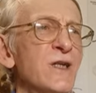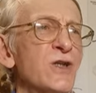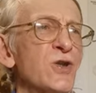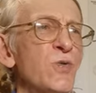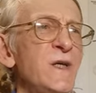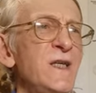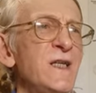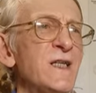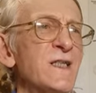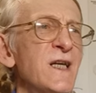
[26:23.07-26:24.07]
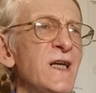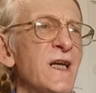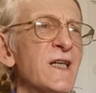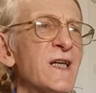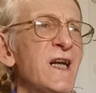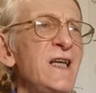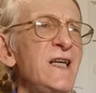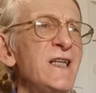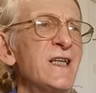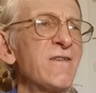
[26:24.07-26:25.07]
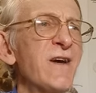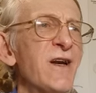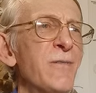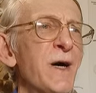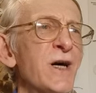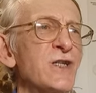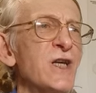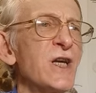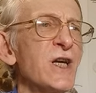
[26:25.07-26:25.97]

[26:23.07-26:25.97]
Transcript: squeeze and clean it very much,